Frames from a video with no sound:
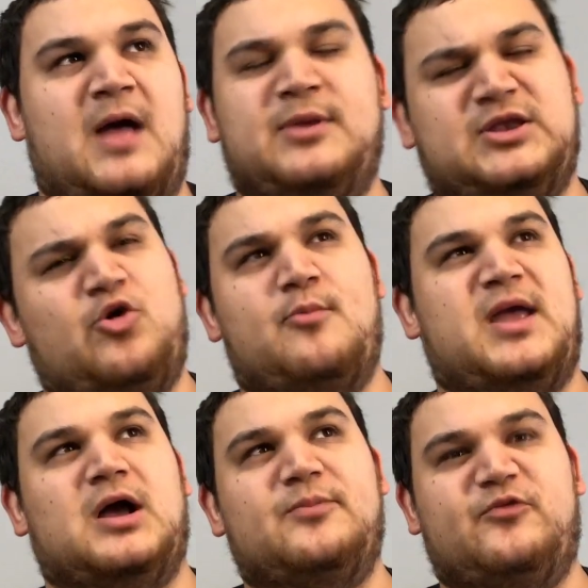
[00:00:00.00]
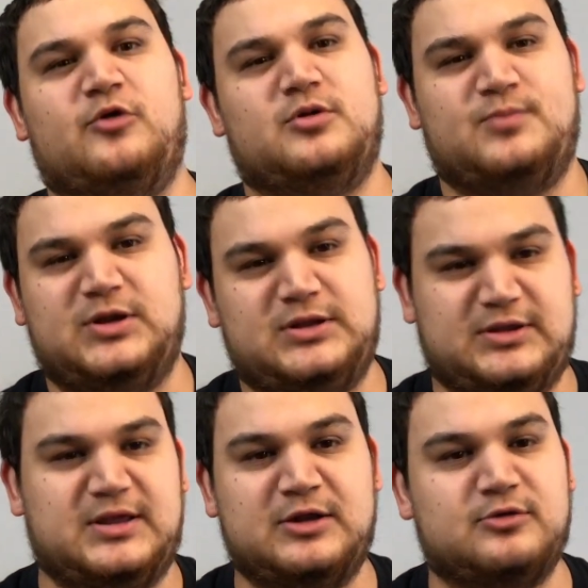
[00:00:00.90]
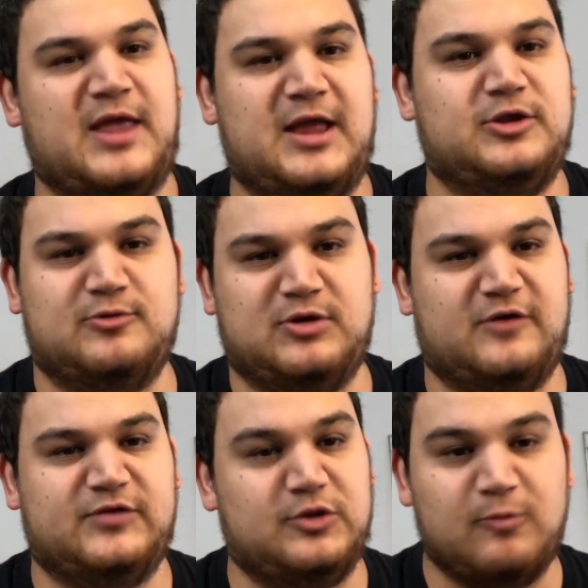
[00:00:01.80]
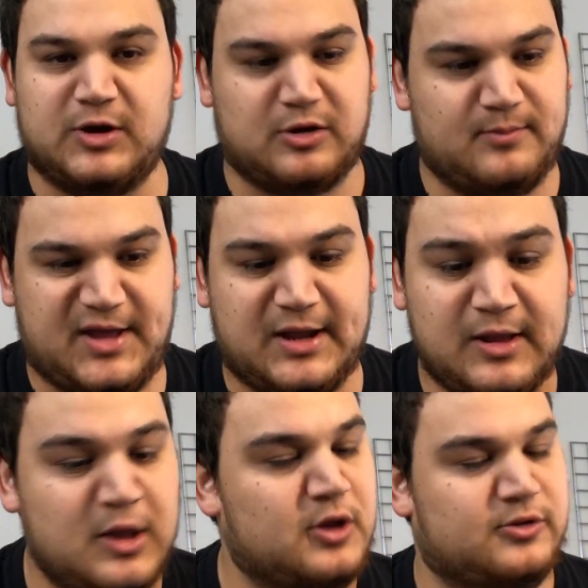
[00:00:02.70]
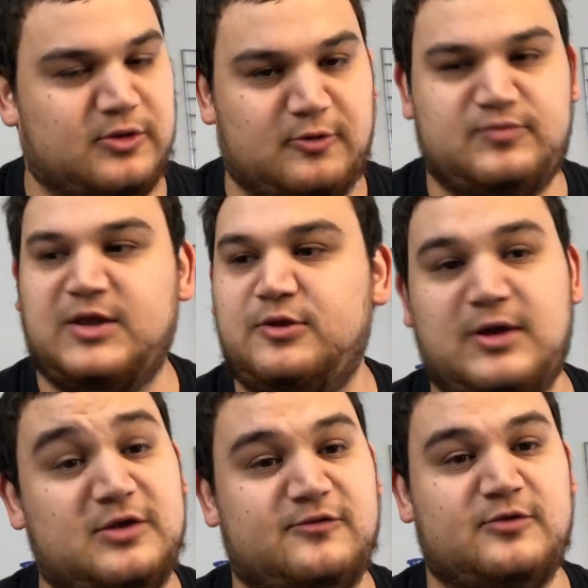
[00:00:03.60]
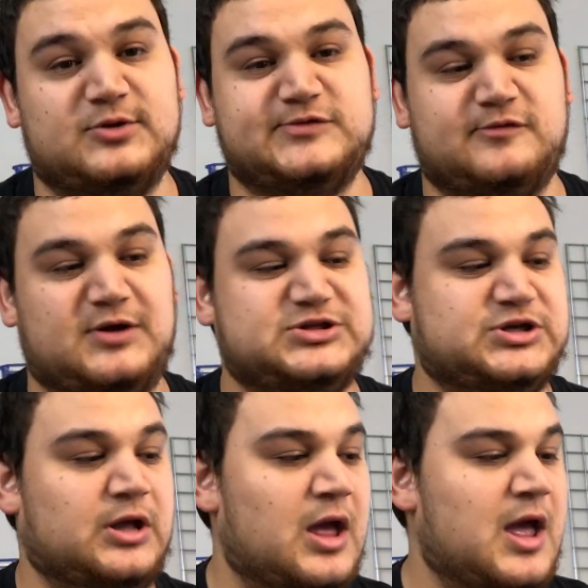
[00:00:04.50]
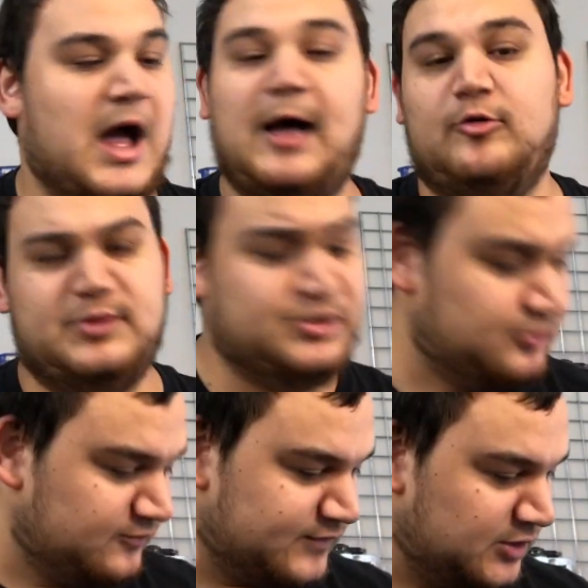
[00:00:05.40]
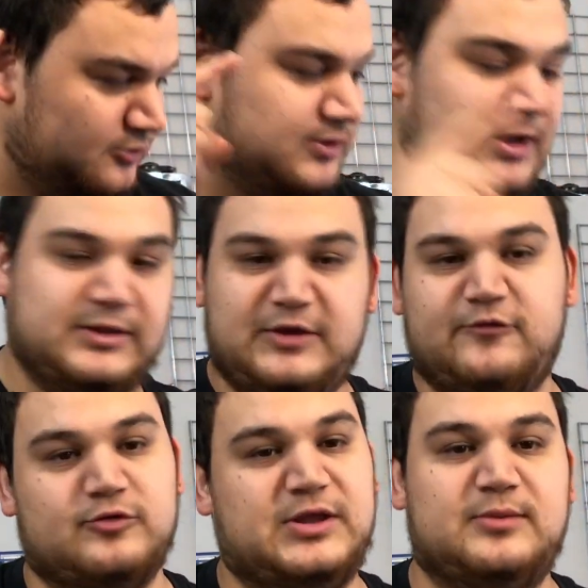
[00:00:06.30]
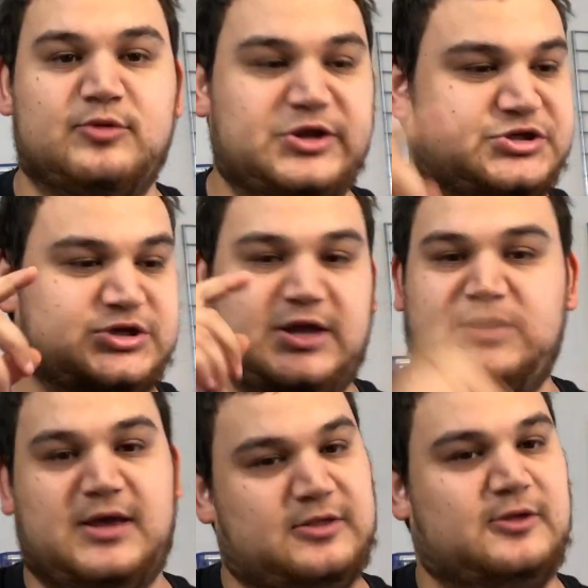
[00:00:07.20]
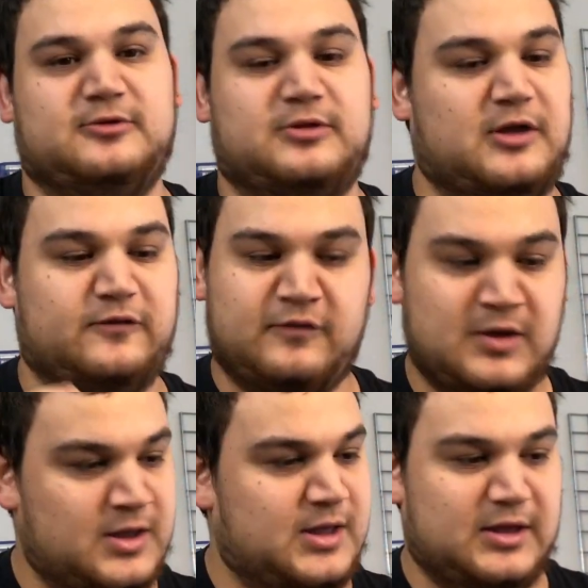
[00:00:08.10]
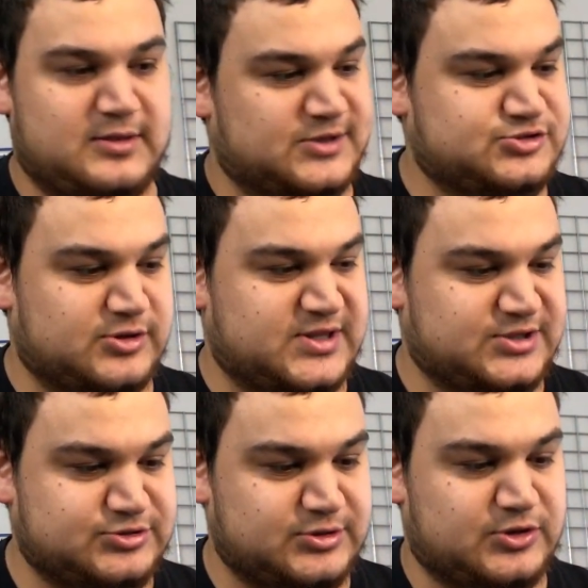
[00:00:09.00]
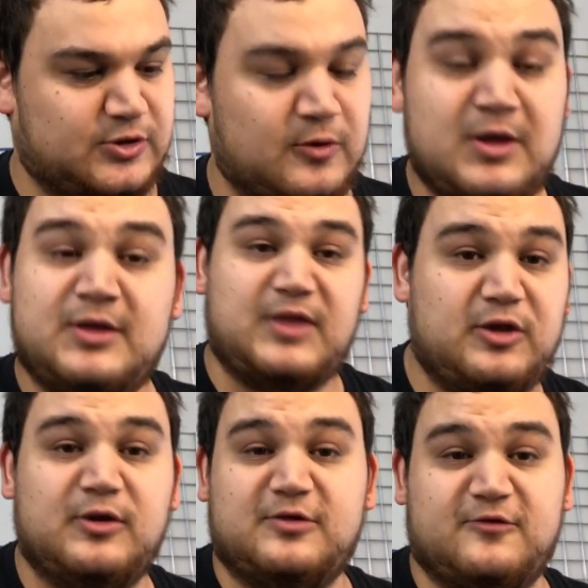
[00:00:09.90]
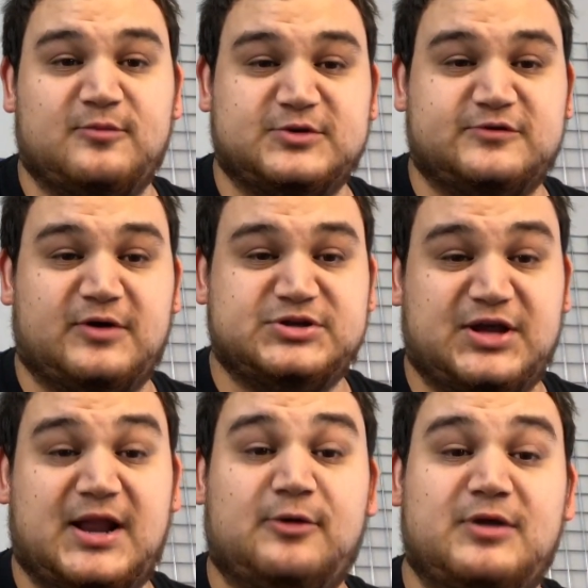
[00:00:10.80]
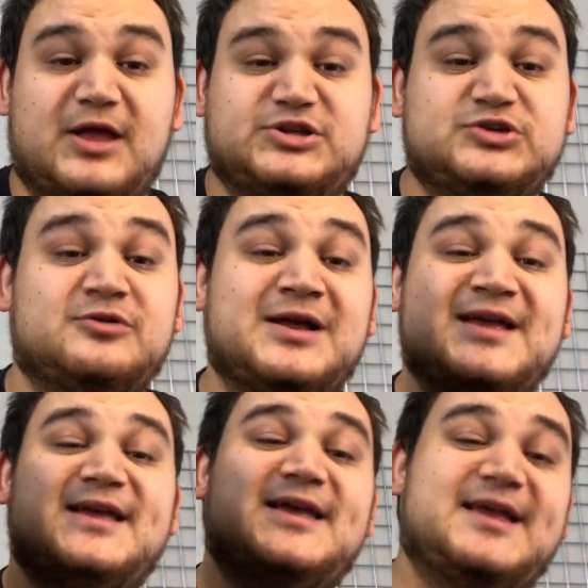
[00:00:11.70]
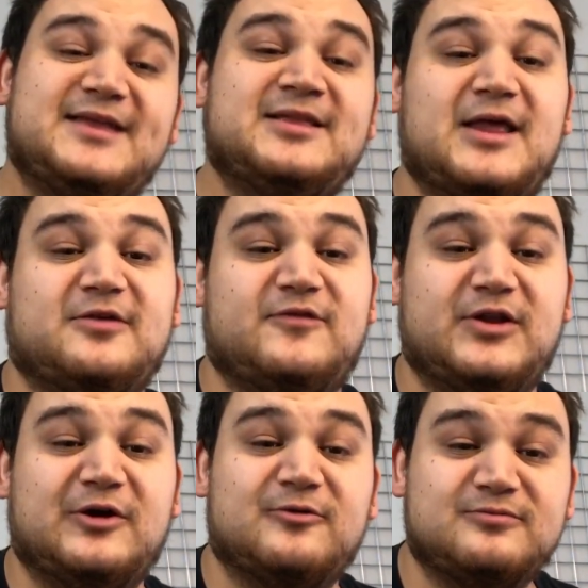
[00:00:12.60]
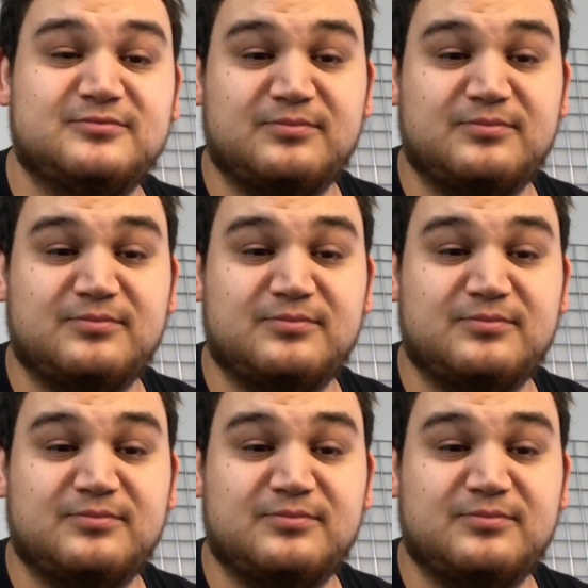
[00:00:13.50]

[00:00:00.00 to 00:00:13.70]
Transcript: I mean, don't make up for it, but at least entertain you enough that you want to come back. So thank you guys very much for watching. I will be doing videos on the E14 breach, on the Exalt stuff, etc., etc. So thank you guys very much for watching, and I will catch you in the next video.